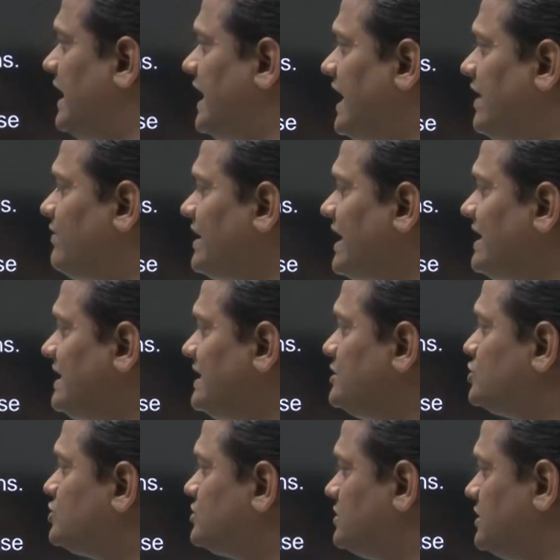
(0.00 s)
Even an
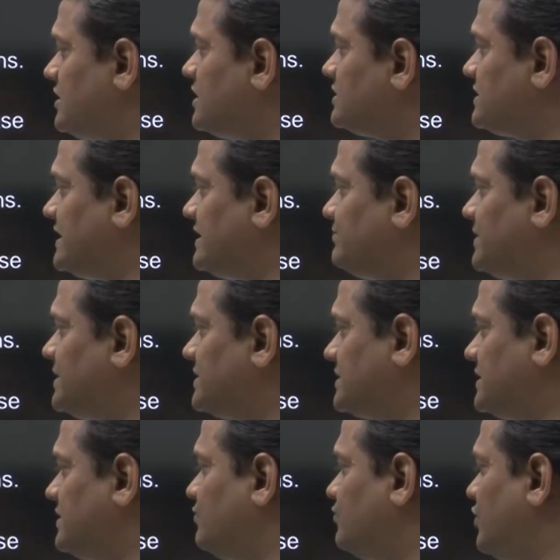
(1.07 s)
innocent
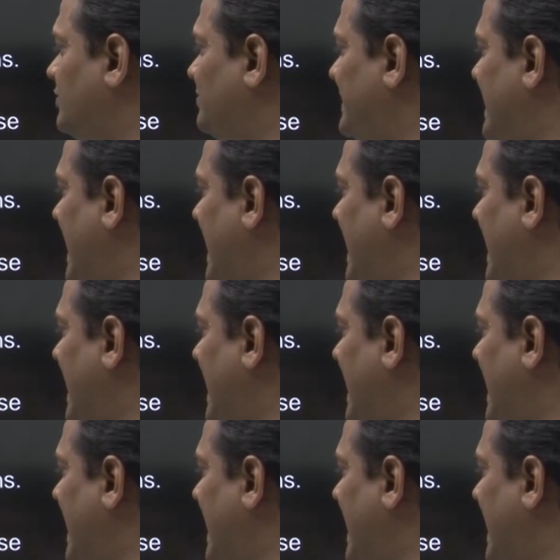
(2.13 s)
person would be